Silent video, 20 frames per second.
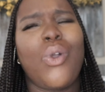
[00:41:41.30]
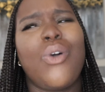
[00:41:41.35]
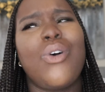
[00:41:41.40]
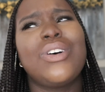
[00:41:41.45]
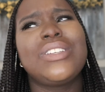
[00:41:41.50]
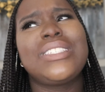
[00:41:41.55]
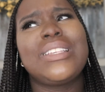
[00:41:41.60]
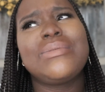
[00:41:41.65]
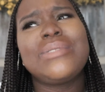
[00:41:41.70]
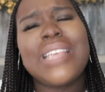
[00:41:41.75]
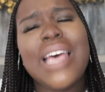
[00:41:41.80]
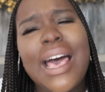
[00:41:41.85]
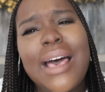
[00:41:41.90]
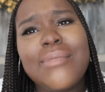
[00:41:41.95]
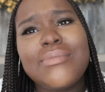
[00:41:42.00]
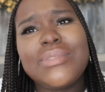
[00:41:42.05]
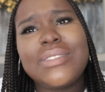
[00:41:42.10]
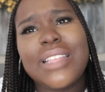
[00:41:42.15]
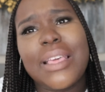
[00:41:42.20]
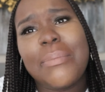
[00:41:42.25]
Or
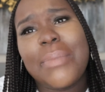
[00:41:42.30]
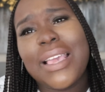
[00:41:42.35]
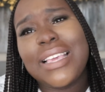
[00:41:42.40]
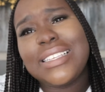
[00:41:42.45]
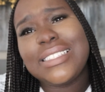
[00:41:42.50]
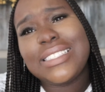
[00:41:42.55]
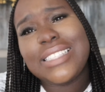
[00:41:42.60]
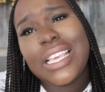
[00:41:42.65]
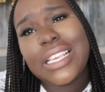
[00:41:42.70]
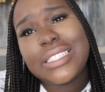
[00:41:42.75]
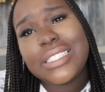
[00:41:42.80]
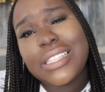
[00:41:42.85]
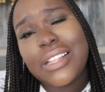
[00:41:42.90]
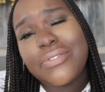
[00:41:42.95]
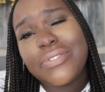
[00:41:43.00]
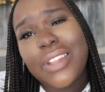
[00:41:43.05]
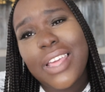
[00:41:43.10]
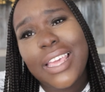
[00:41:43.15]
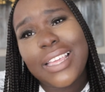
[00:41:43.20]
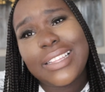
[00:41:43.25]
sometimes they might say
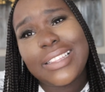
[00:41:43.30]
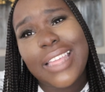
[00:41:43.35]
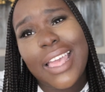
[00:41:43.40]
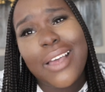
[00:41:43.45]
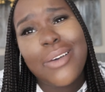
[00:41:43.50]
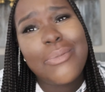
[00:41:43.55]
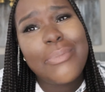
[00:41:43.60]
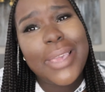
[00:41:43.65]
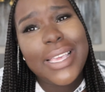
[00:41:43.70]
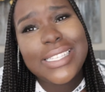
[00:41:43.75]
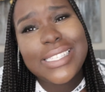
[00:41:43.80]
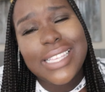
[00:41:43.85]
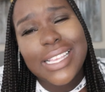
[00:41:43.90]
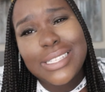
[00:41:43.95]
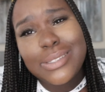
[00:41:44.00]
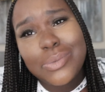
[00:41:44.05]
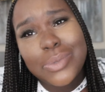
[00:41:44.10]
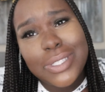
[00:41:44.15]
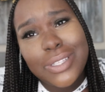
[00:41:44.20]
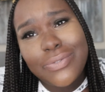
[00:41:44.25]
stuff like, that don't make
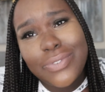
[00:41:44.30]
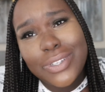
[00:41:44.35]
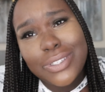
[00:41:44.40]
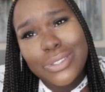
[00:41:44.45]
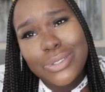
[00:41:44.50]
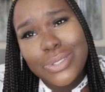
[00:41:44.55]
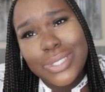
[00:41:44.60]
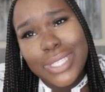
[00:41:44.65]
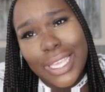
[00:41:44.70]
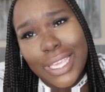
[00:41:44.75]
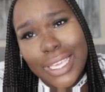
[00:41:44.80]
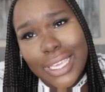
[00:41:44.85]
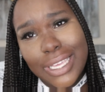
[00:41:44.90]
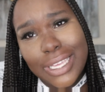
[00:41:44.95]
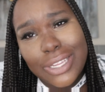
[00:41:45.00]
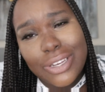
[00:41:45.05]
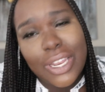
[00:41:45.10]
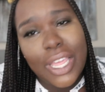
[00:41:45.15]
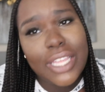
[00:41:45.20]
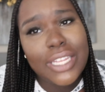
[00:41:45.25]
sense, what the fuck you
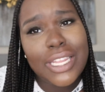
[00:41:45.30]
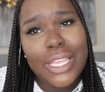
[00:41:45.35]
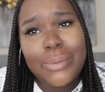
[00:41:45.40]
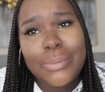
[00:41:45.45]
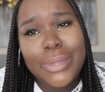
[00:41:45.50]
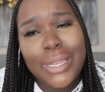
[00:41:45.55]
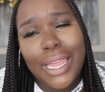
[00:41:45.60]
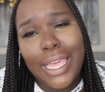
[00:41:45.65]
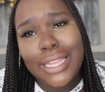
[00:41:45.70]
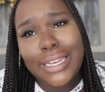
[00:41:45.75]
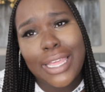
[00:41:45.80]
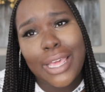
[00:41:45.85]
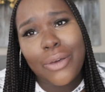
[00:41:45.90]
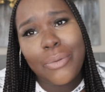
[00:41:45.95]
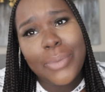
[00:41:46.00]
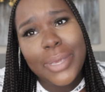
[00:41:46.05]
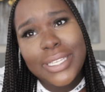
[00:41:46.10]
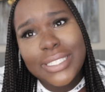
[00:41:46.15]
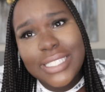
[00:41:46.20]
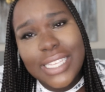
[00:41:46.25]
saying? Like, they'd be like, that
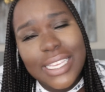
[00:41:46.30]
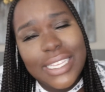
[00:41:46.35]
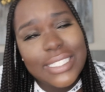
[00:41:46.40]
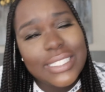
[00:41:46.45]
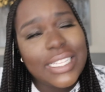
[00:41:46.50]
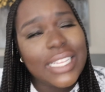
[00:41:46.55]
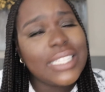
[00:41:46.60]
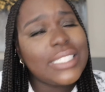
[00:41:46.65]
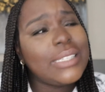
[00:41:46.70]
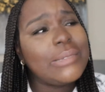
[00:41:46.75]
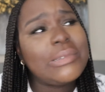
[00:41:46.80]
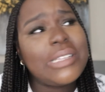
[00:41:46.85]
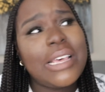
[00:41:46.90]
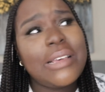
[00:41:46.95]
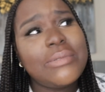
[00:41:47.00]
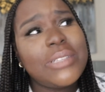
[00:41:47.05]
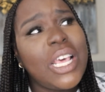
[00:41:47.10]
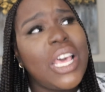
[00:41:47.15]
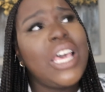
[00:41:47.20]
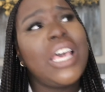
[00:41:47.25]
don't make sense. And
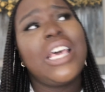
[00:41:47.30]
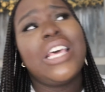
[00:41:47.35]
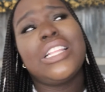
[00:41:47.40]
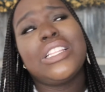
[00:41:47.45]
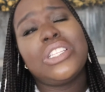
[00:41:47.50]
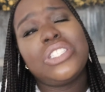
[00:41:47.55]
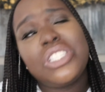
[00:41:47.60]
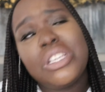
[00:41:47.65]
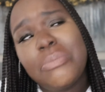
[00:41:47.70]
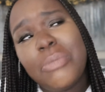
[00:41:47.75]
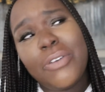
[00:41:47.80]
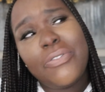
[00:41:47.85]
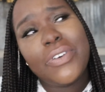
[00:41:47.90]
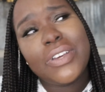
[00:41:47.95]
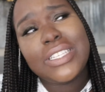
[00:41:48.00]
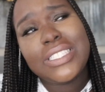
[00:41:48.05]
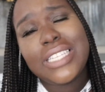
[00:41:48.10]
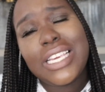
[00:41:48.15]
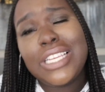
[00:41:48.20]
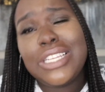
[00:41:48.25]
sometimes the shit
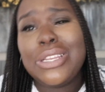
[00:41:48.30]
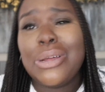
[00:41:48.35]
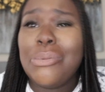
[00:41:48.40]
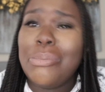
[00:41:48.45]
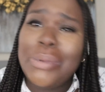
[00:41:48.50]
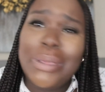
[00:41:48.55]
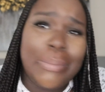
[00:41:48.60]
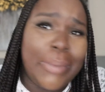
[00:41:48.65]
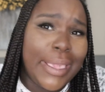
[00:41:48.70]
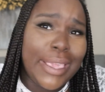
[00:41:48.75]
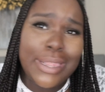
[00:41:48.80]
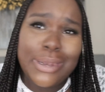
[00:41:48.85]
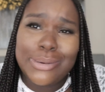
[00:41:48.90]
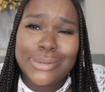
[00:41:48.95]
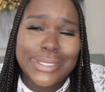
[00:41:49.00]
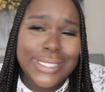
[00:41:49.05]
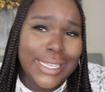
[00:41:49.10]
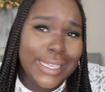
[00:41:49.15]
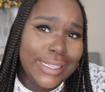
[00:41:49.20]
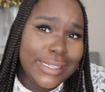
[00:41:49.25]
motherfuckers say don't be making
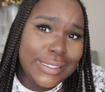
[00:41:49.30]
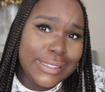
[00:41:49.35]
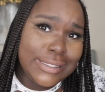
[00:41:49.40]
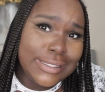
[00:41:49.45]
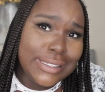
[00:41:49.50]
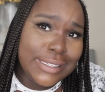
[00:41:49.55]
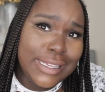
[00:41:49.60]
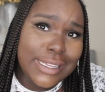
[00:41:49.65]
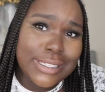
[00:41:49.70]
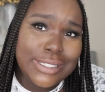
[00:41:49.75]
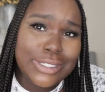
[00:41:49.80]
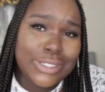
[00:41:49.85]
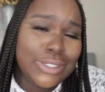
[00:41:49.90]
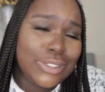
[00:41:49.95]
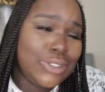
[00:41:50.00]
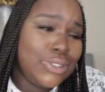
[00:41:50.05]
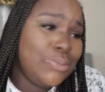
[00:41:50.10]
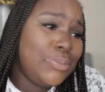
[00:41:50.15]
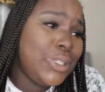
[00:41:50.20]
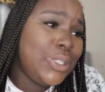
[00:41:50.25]
no sense.
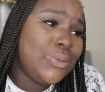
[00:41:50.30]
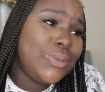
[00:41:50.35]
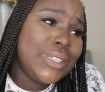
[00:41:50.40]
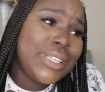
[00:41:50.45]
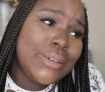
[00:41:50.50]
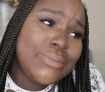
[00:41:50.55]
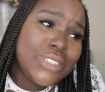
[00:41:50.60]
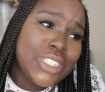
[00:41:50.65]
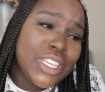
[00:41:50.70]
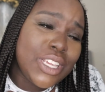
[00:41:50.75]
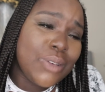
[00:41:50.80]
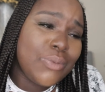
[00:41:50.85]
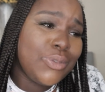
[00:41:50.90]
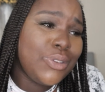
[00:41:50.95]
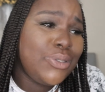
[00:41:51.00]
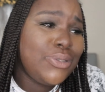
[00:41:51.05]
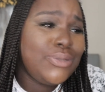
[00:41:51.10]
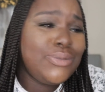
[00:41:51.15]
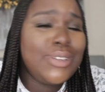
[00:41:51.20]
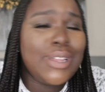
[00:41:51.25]
Because you be doing dumb shit. And
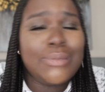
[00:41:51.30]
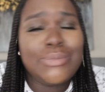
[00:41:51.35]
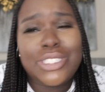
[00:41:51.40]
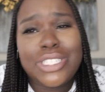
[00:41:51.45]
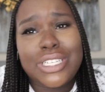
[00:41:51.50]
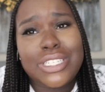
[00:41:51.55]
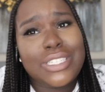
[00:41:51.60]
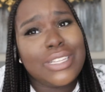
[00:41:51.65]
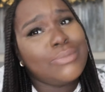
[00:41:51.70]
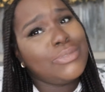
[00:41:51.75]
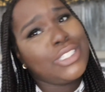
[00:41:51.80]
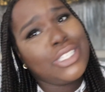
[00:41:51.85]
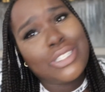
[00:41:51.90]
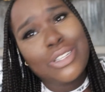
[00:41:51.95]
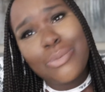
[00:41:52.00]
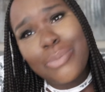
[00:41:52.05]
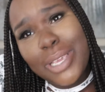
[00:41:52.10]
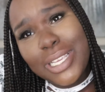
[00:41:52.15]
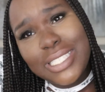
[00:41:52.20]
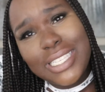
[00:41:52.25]
when you do dumb shit
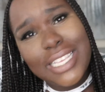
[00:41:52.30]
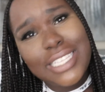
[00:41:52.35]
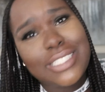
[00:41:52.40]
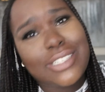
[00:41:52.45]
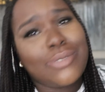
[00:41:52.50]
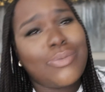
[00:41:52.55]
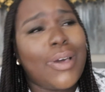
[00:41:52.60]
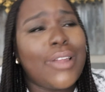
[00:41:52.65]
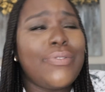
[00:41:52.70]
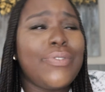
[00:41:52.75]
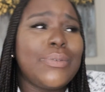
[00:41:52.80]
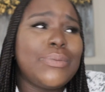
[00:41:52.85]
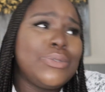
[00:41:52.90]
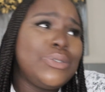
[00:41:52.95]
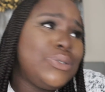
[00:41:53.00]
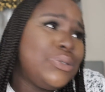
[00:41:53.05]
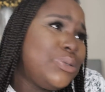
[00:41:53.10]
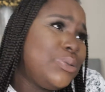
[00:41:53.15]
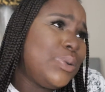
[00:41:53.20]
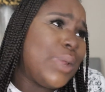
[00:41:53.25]
don't make sense. Because why the fuck
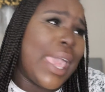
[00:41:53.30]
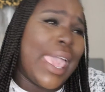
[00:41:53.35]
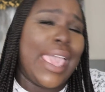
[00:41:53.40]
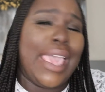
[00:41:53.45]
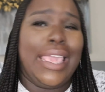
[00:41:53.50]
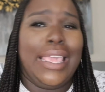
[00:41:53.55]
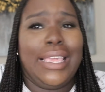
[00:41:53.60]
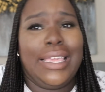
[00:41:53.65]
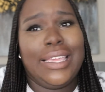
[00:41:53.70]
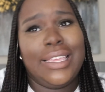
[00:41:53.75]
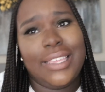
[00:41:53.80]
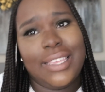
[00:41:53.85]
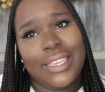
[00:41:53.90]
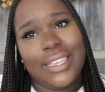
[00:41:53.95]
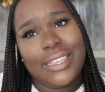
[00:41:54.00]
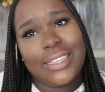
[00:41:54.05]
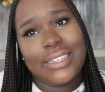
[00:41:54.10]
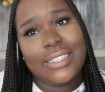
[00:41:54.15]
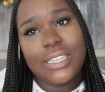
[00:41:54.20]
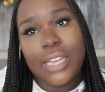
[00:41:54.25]
would you do
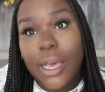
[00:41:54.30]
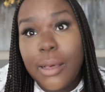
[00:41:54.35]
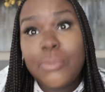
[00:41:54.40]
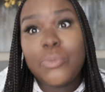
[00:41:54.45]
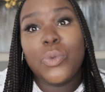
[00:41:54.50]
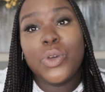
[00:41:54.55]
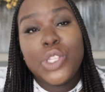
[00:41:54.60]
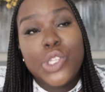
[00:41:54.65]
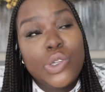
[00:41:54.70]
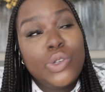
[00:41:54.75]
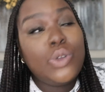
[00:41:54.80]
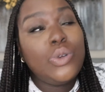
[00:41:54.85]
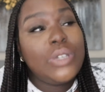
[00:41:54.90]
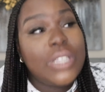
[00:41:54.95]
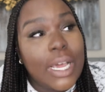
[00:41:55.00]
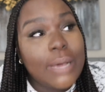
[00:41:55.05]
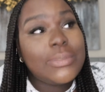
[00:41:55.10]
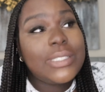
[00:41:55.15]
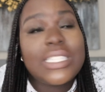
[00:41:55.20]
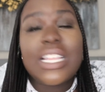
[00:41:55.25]
that? When you do
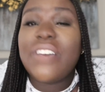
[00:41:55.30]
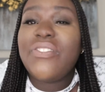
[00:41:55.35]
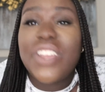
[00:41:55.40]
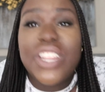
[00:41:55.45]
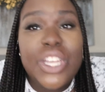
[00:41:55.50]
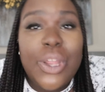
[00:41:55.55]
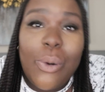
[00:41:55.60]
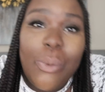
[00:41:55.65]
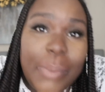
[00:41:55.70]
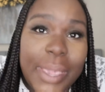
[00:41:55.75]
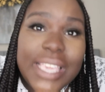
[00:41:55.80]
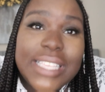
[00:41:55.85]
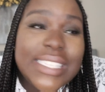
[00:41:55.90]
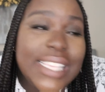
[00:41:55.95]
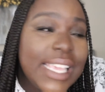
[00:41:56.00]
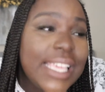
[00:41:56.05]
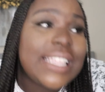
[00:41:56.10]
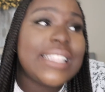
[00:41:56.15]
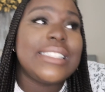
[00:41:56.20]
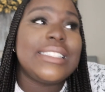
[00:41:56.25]
dumb stuff, it don't make
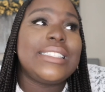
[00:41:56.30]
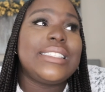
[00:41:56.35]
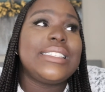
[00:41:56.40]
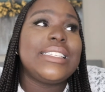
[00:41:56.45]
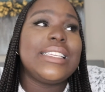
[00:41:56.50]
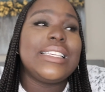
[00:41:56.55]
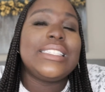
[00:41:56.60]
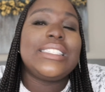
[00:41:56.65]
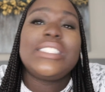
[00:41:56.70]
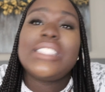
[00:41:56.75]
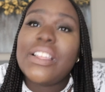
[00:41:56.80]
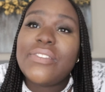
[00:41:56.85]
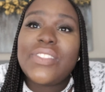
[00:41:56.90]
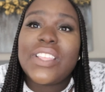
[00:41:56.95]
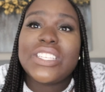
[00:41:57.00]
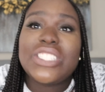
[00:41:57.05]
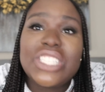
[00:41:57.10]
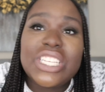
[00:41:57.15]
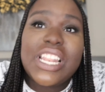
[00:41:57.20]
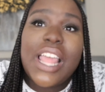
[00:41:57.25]
sense. It's stuff
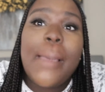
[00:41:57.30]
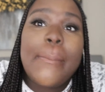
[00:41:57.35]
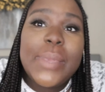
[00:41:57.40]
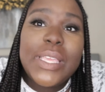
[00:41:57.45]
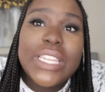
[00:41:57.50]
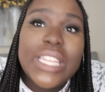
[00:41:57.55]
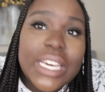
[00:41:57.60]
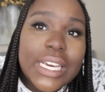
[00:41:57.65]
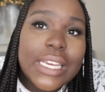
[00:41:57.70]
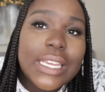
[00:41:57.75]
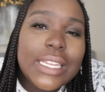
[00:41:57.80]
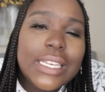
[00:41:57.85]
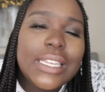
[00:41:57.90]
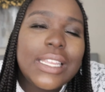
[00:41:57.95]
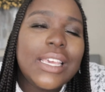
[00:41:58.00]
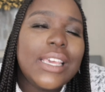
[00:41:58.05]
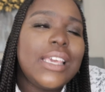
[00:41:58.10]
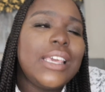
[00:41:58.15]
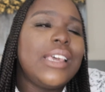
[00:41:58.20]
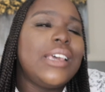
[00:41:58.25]
that should not be
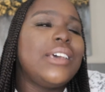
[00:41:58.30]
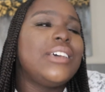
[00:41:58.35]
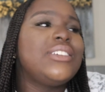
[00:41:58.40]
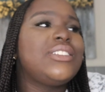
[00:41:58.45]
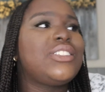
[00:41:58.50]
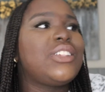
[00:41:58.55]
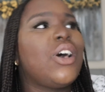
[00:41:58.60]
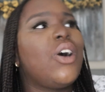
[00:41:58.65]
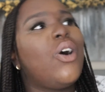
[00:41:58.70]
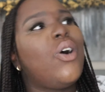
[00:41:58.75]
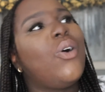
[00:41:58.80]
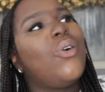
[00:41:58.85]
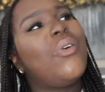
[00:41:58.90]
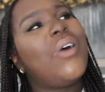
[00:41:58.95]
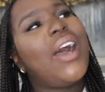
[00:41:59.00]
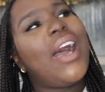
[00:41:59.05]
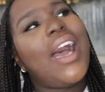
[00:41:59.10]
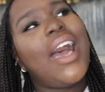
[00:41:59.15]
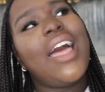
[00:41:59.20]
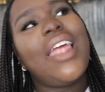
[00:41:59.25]
done.
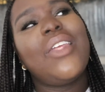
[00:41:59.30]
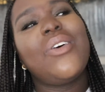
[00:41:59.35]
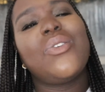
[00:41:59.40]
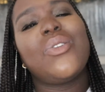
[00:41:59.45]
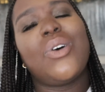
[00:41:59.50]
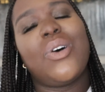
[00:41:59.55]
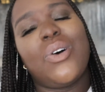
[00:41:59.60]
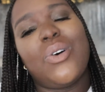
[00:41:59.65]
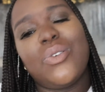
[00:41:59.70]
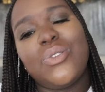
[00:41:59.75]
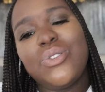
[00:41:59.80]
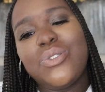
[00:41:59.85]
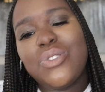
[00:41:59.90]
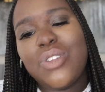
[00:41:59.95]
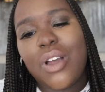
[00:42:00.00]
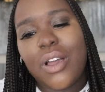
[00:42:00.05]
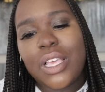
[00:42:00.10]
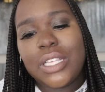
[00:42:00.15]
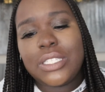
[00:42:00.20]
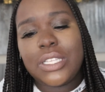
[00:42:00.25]
So, I don't know.
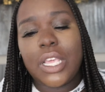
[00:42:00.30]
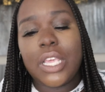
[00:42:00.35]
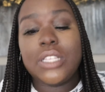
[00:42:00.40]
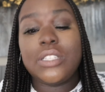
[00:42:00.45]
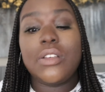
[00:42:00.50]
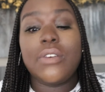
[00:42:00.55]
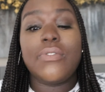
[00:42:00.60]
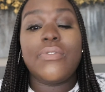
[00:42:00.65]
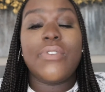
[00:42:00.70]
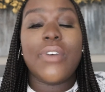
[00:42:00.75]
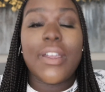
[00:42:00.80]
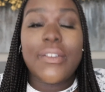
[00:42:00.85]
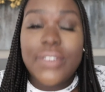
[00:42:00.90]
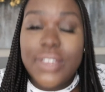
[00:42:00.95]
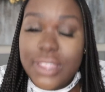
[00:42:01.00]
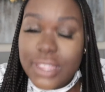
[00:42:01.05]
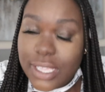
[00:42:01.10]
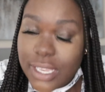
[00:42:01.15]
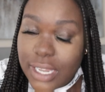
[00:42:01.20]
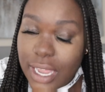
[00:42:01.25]
You know, it's a
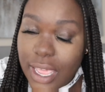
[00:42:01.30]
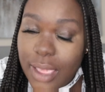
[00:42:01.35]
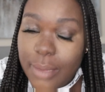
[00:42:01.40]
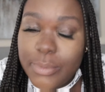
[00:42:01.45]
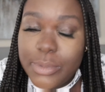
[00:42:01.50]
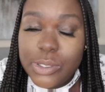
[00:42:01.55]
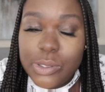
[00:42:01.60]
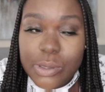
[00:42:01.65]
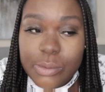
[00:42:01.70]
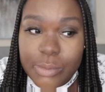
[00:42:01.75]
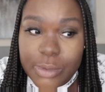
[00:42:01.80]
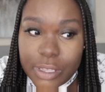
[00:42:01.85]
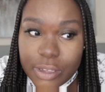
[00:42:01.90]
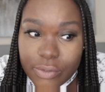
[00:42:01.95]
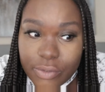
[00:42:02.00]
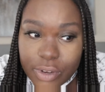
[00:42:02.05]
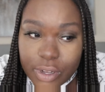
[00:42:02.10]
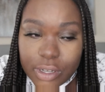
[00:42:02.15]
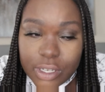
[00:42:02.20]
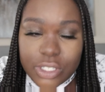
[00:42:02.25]
very thin line between
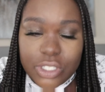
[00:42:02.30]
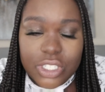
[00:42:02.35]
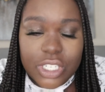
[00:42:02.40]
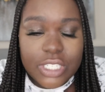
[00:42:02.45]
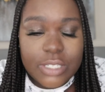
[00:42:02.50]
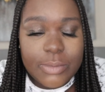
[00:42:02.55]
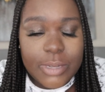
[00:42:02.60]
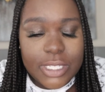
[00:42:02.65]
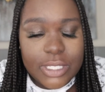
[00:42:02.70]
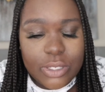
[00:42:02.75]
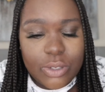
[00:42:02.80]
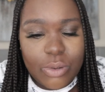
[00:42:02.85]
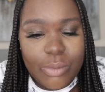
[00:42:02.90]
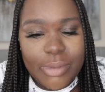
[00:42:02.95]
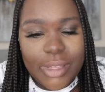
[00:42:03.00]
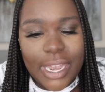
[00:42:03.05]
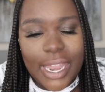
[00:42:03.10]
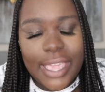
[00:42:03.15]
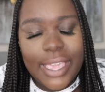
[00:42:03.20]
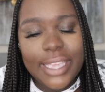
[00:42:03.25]
being real and judgmental.
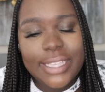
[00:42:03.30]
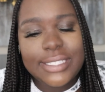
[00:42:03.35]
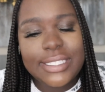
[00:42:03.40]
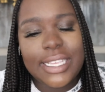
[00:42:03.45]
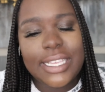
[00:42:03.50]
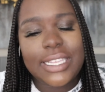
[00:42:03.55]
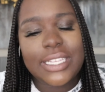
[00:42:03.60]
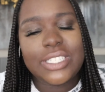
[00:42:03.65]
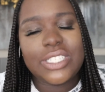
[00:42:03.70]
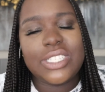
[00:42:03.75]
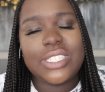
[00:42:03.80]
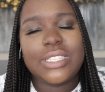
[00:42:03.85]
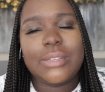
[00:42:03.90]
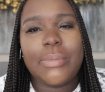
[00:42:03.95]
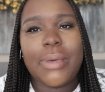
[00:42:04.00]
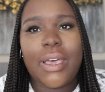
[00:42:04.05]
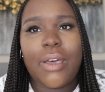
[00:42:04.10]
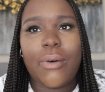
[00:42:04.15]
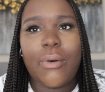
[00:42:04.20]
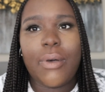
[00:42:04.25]
But like I said, it's just
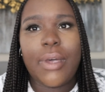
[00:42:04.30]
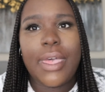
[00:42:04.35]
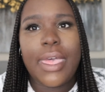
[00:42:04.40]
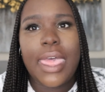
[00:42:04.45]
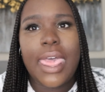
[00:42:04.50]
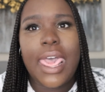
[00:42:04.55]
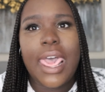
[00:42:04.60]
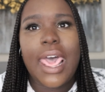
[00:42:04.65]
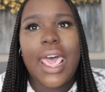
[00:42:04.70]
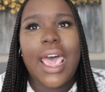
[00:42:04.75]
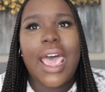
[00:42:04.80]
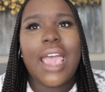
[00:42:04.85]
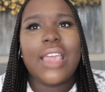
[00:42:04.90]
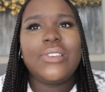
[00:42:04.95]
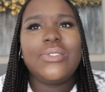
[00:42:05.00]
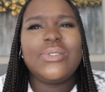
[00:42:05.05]
about how